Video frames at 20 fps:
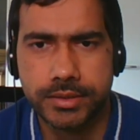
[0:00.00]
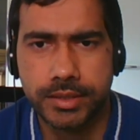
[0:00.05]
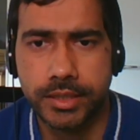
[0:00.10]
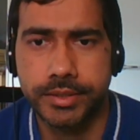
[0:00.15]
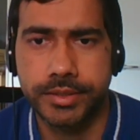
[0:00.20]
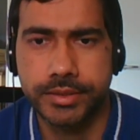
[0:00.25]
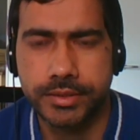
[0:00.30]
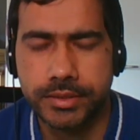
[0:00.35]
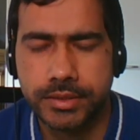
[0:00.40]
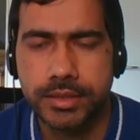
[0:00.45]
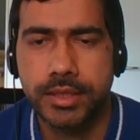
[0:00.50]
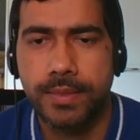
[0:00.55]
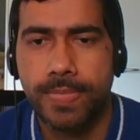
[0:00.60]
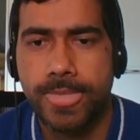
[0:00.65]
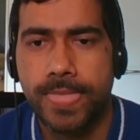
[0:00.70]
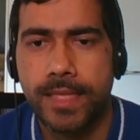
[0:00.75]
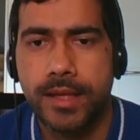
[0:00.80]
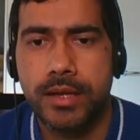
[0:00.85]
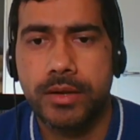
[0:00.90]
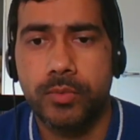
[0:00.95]
London.
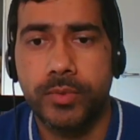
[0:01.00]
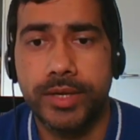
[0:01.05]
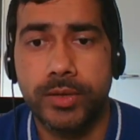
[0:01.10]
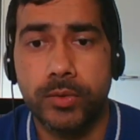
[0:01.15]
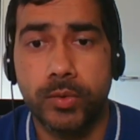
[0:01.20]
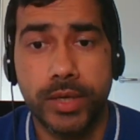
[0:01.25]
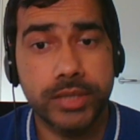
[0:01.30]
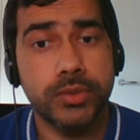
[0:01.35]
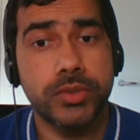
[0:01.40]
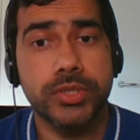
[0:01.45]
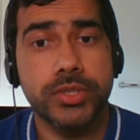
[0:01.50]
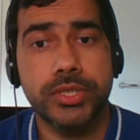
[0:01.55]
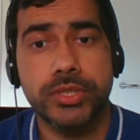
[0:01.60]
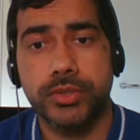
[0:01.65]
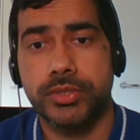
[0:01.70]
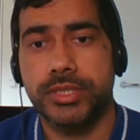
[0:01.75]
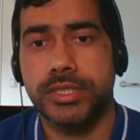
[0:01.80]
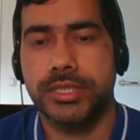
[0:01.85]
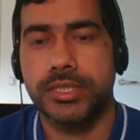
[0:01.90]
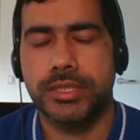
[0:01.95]
Well, one good
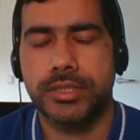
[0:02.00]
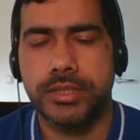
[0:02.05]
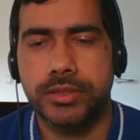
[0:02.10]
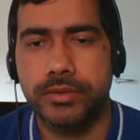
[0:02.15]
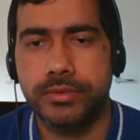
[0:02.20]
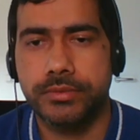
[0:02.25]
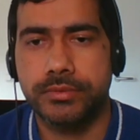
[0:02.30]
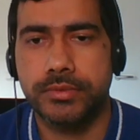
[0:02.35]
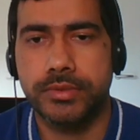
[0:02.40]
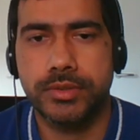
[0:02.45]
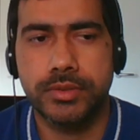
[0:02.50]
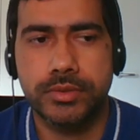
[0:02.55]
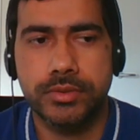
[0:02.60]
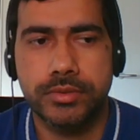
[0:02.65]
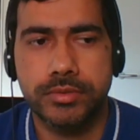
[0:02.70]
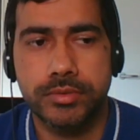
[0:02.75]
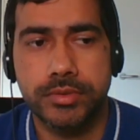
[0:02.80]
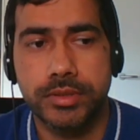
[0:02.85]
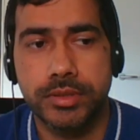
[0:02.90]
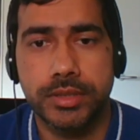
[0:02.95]
source is, you know,
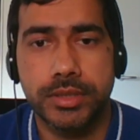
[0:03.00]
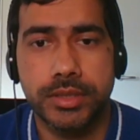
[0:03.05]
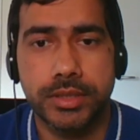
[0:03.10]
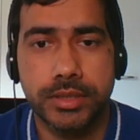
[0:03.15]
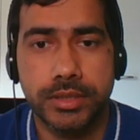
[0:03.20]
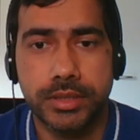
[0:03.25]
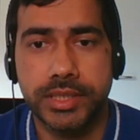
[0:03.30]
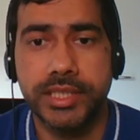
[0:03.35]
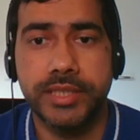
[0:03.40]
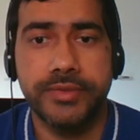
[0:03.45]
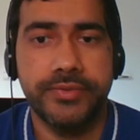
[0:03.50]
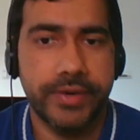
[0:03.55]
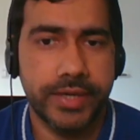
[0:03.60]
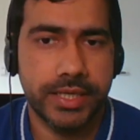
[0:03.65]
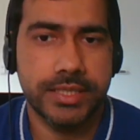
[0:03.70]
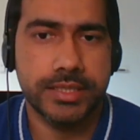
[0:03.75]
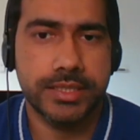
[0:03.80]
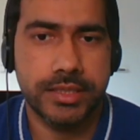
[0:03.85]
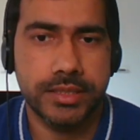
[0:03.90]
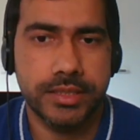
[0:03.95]

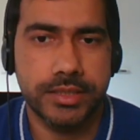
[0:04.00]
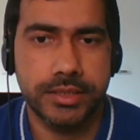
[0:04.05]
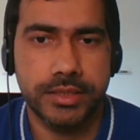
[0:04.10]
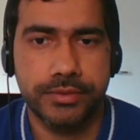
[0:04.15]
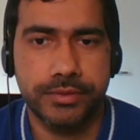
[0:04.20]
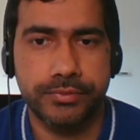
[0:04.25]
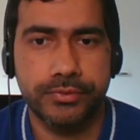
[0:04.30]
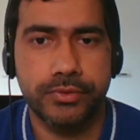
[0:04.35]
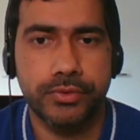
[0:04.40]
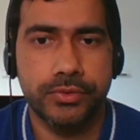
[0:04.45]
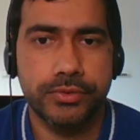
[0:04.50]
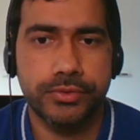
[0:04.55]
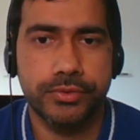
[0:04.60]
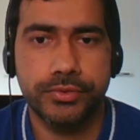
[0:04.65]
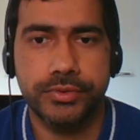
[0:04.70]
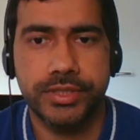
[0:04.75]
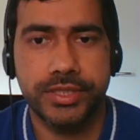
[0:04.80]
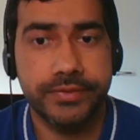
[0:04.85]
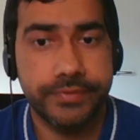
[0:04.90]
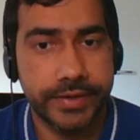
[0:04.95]
eFinancial Career. If you go to
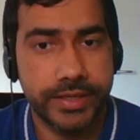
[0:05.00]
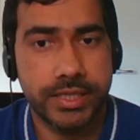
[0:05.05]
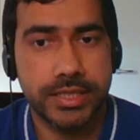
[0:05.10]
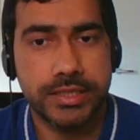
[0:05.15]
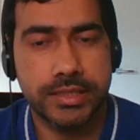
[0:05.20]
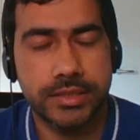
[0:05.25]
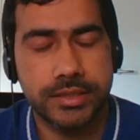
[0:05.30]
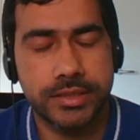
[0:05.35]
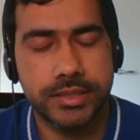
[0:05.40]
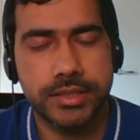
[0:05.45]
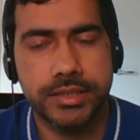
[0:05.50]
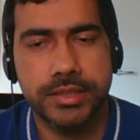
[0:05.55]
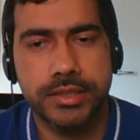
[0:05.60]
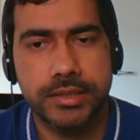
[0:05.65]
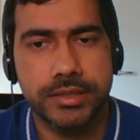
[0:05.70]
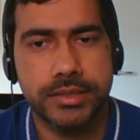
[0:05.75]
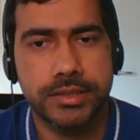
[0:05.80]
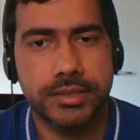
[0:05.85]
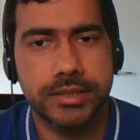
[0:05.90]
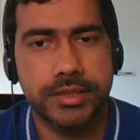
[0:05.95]
eFinancial
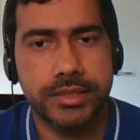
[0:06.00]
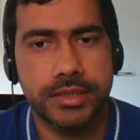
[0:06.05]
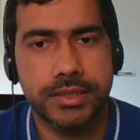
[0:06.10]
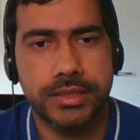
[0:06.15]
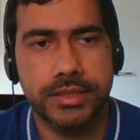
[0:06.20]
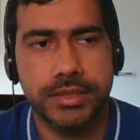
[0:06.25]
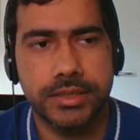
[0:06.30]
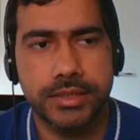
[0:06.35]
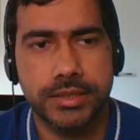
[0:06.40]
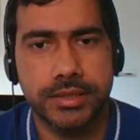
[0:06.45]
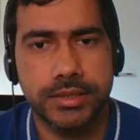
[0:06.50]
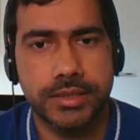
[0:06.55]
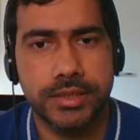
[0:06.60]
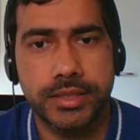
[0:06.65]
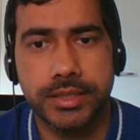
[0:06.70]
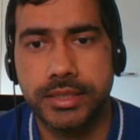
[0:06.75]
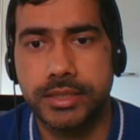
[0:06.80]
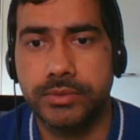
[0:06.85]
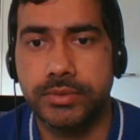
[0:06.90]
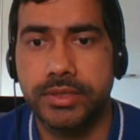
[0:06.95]
Career,
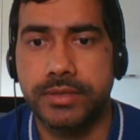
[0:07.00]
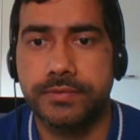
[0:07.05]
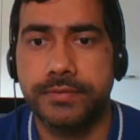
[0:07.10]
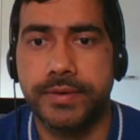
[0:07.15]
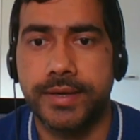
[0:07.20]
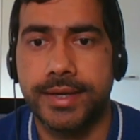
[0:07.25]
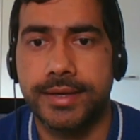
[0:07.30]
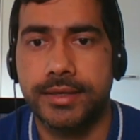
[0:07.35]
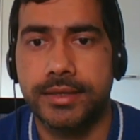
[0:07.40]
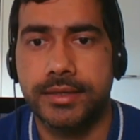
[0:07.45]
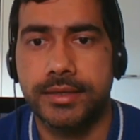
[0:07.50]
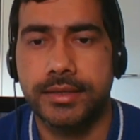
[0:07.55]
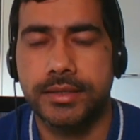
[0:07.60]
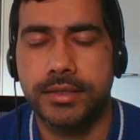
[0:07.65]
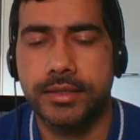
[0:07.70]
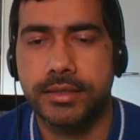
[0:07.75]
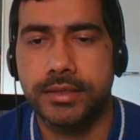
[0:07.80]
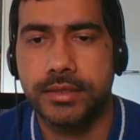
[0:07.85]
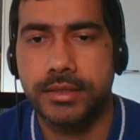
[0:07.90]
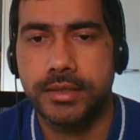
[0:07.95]
there you can find
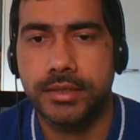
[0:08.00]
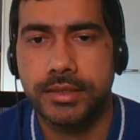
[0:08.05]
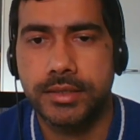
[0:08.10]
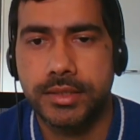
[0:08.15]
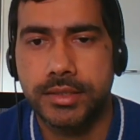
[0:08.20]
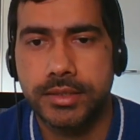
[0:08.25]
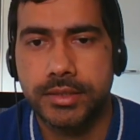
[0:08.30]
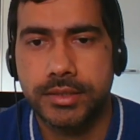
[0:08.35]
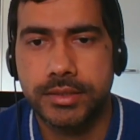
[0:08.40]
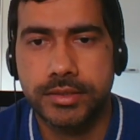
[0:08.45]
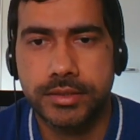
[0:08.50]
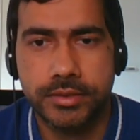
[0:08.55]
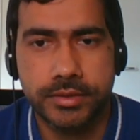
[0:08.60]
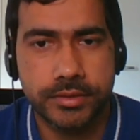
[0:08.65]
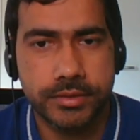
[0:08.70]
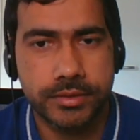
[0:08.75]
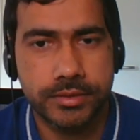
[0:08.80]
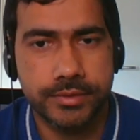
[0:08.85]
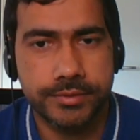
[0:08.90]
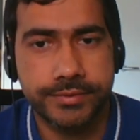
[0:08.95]

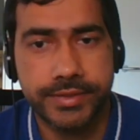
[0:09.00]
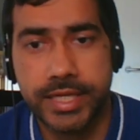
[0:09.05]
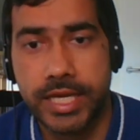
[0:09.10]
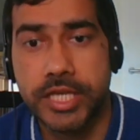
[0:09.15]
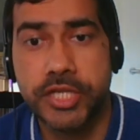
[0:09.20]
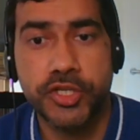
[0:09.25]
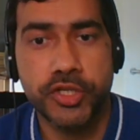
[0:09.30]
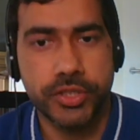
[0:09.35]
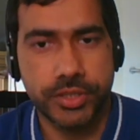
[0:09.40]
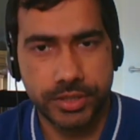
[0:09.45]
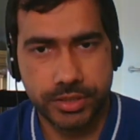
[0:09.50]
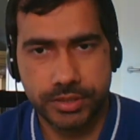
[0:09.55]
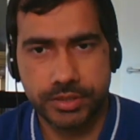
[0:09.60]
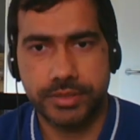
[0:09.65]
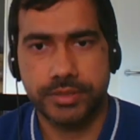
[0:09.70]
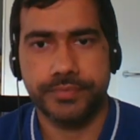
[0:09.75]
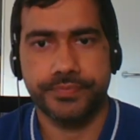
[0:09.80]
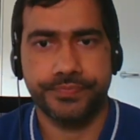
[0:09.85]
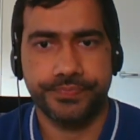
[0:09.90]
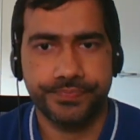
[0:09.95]
the
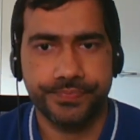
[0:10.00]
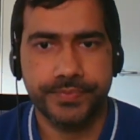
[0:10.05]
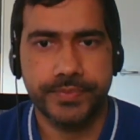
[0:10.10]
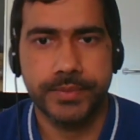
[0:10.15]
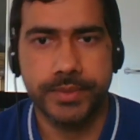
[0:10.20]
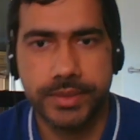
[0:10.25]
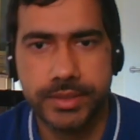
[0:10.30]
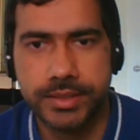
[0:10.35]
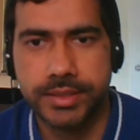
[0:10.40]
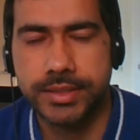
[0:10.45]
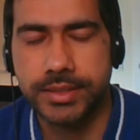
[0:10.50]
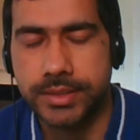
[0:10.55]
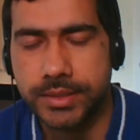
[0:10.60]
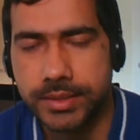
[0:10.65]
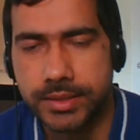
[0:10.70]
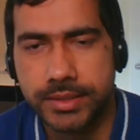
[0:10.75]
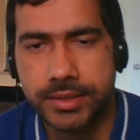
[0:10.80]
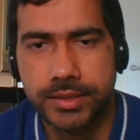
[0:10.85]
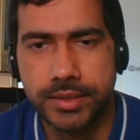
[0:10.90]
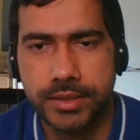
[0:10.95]
vacancies
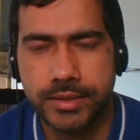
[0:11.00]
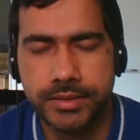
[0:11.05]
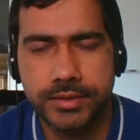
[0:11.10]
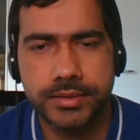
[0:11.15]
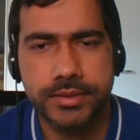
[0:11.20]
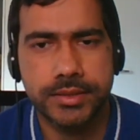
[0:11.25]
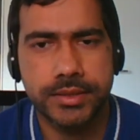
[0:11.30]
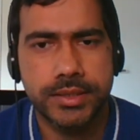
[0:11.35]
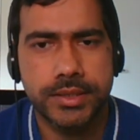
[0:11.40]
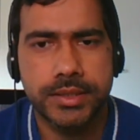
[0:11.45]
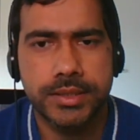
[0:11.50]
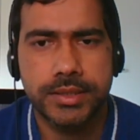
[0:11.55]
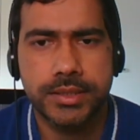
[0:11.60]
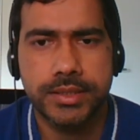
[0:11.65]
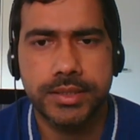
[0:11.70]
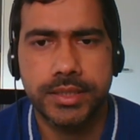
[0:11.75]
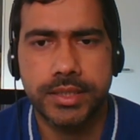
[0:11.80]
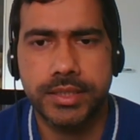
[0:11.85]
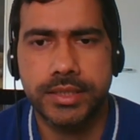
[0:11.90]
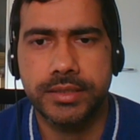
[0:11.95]
in London
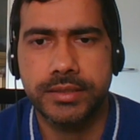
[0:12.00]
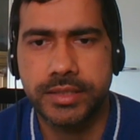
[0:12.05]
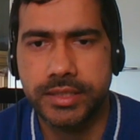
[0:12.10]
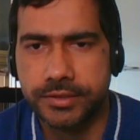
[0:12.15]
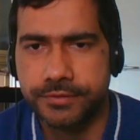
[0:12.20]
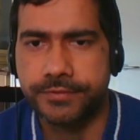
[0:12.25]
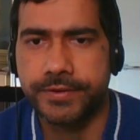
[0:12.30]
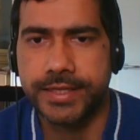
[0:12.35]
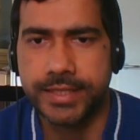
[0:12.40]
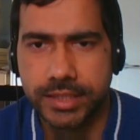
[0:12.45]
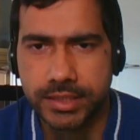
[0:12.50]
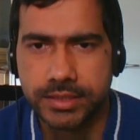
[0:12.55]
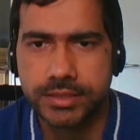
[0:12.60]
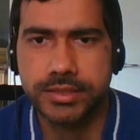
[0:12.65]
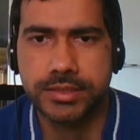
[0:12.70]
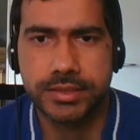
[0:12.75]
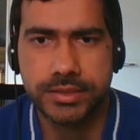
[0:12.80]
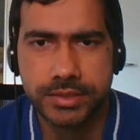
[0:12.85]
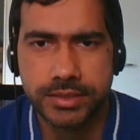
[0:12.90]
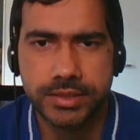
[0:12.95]
in
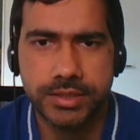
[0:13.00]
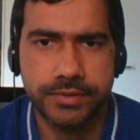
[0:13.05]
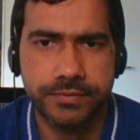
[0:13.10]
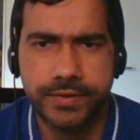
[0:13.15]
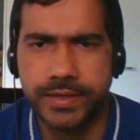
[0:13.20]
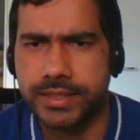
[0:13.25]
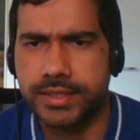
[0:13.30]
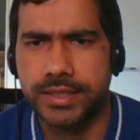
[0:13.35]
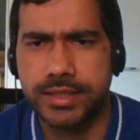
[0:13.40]
finance, in